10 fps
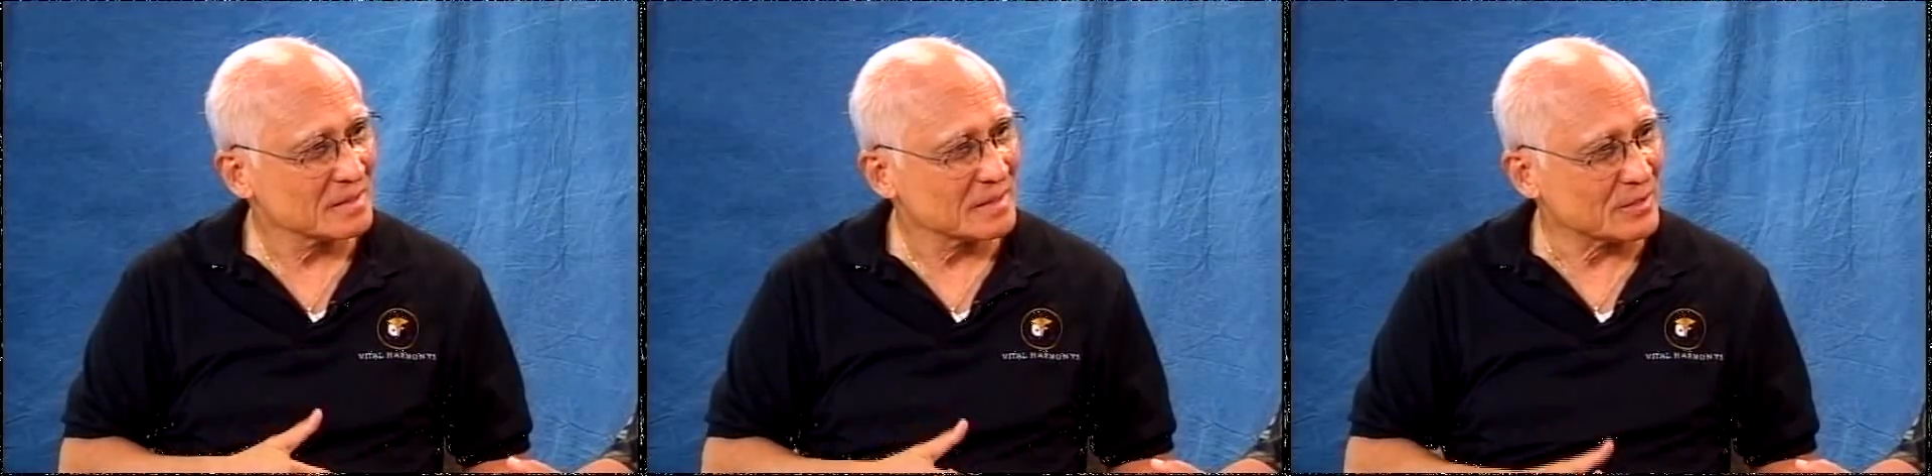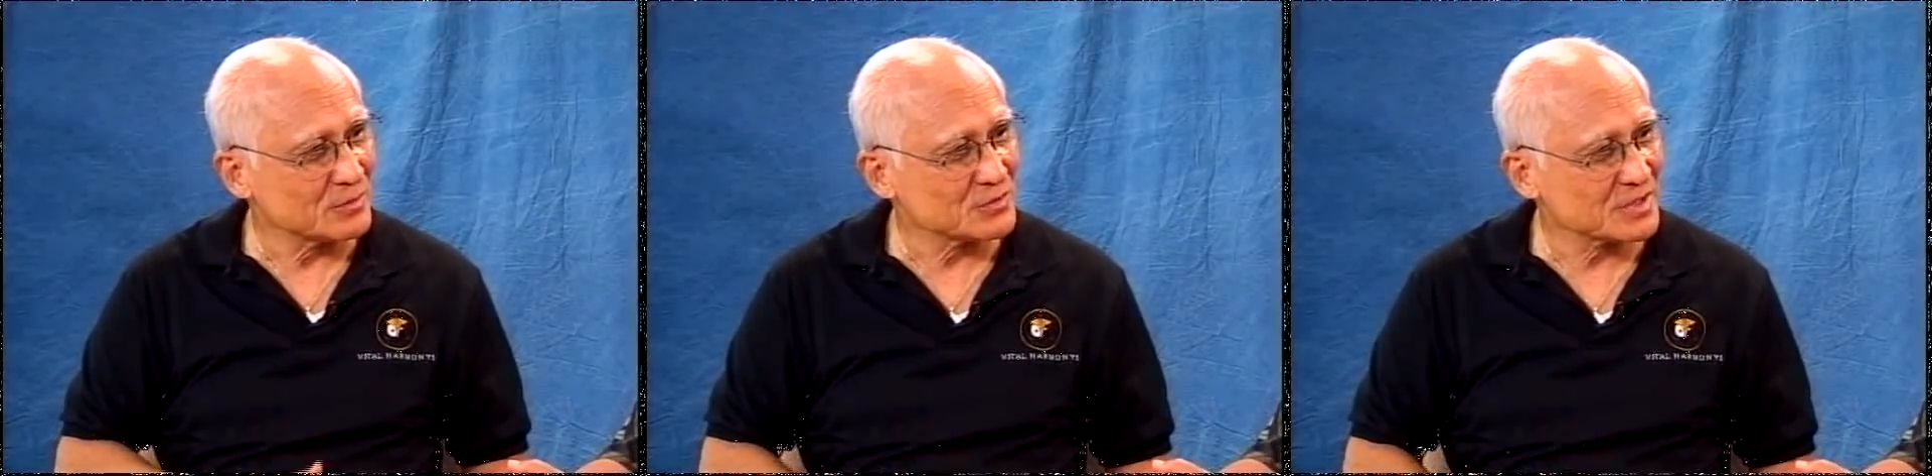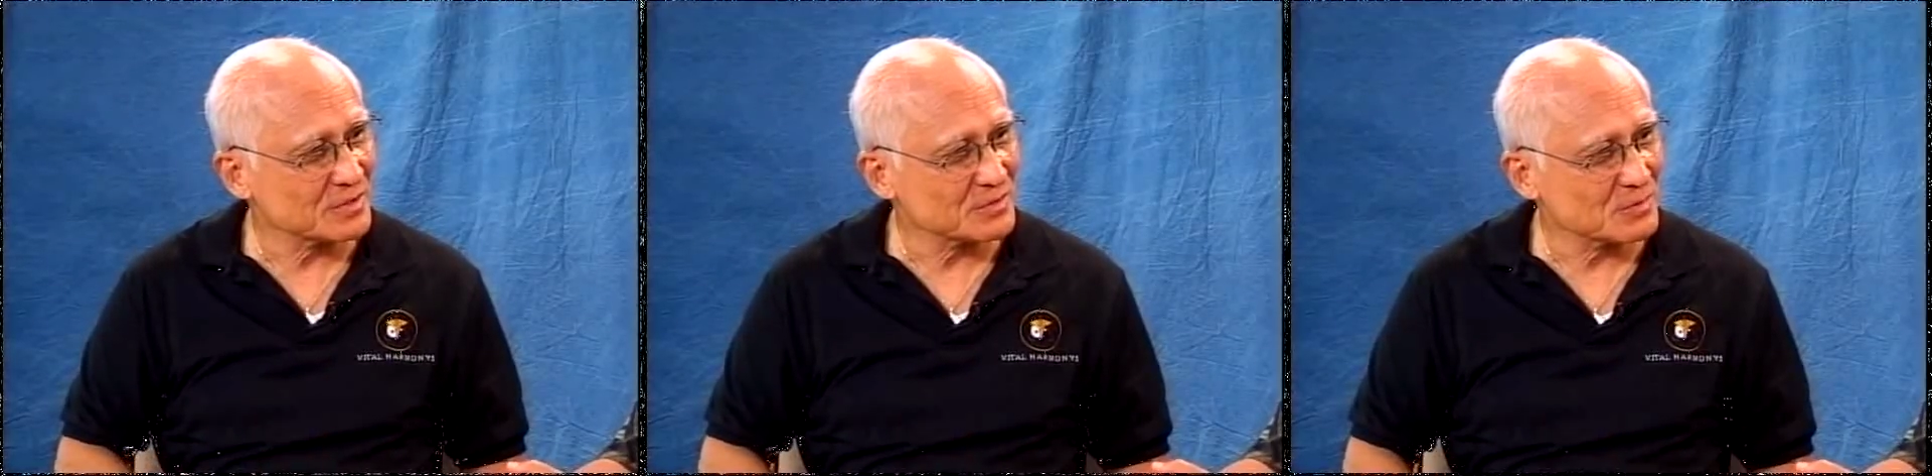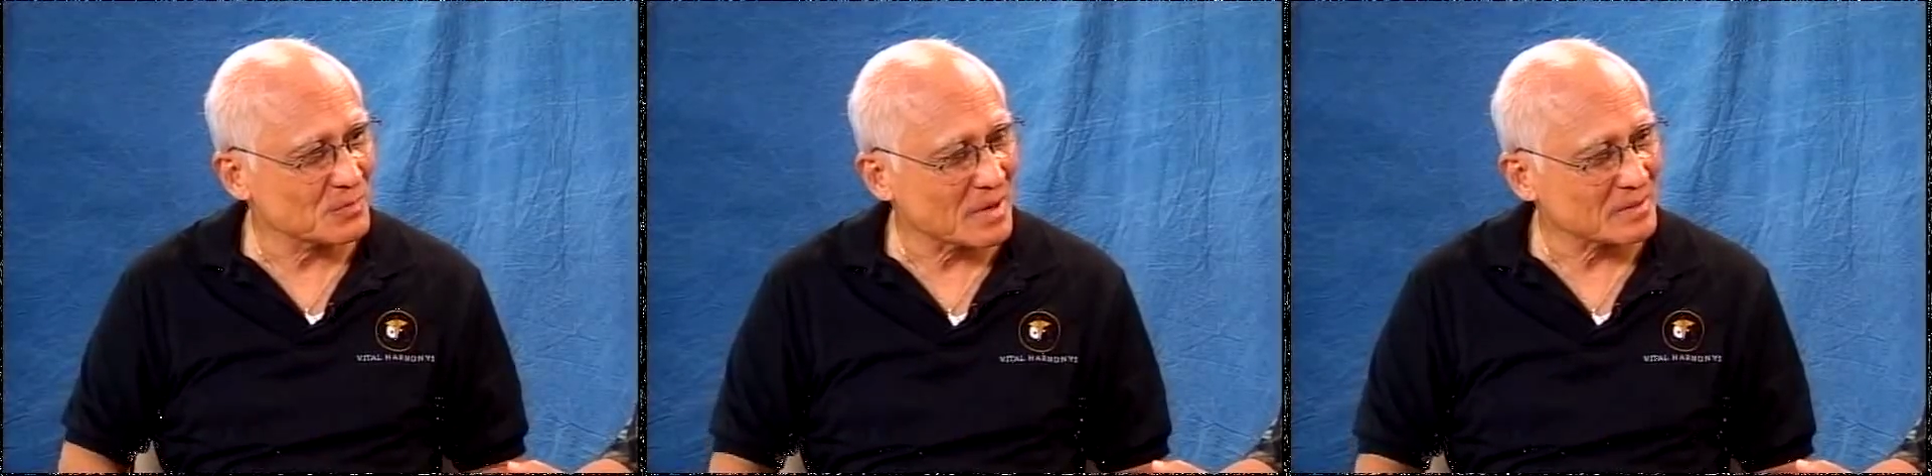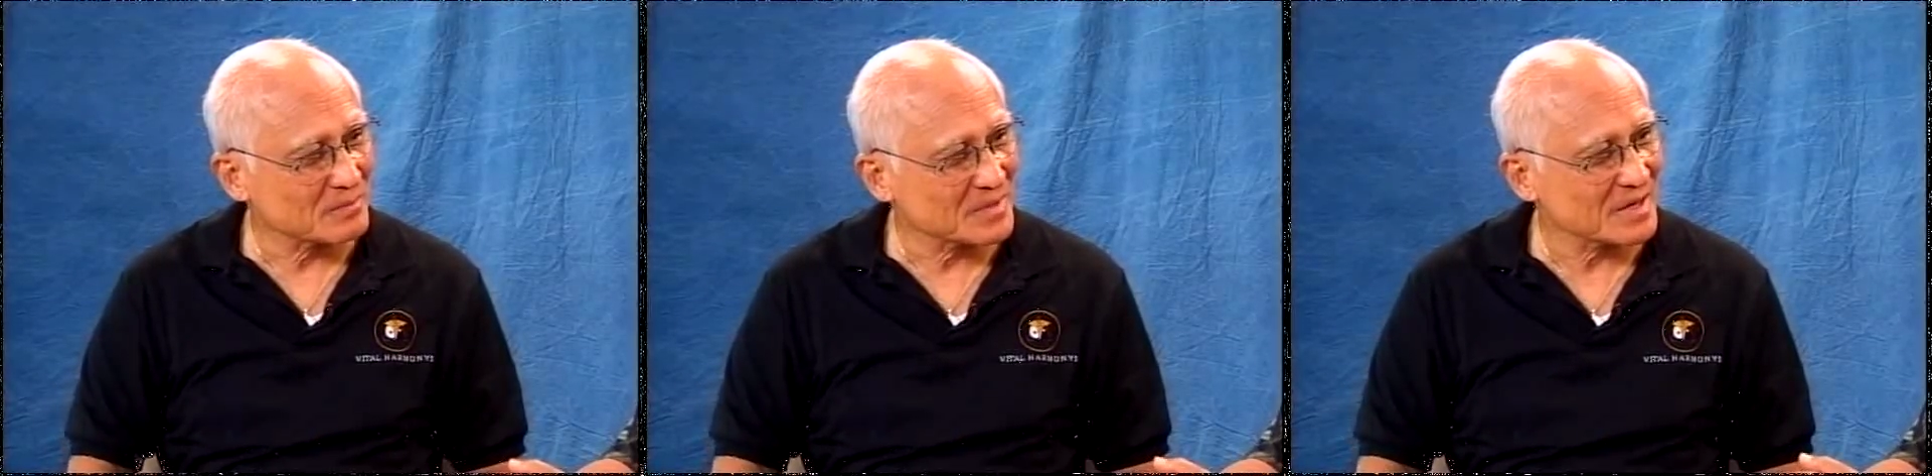The urogenital part
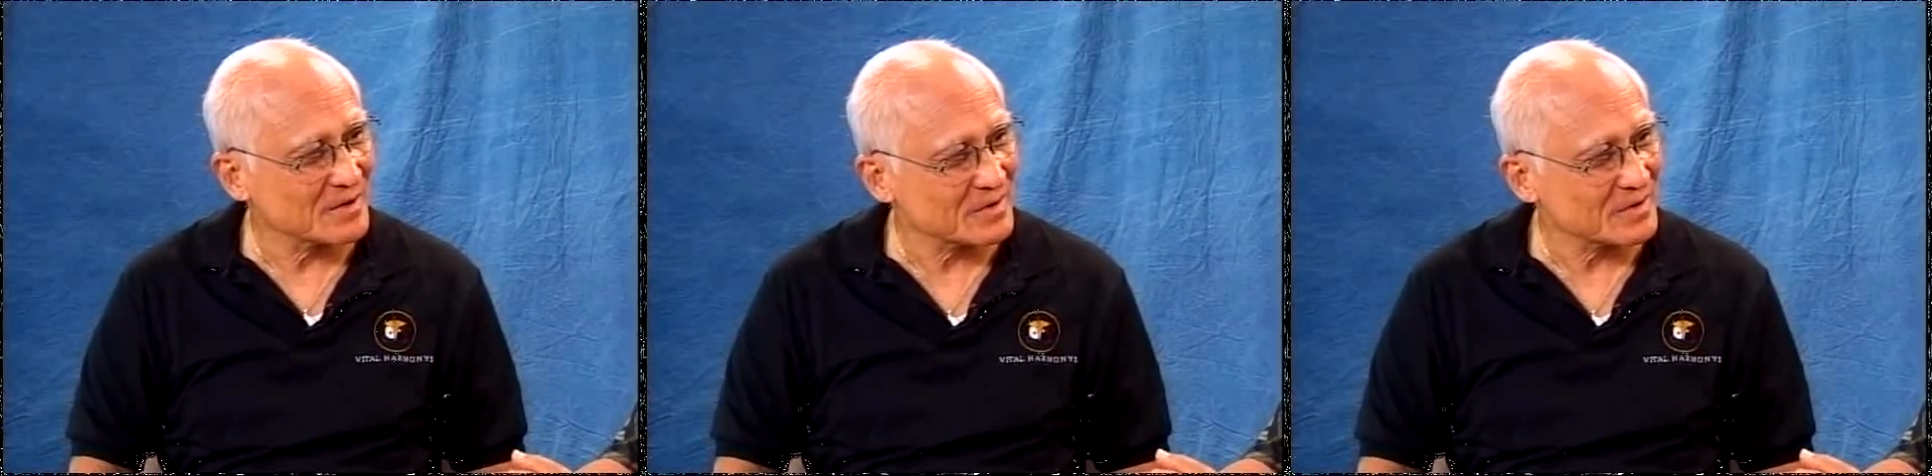cleared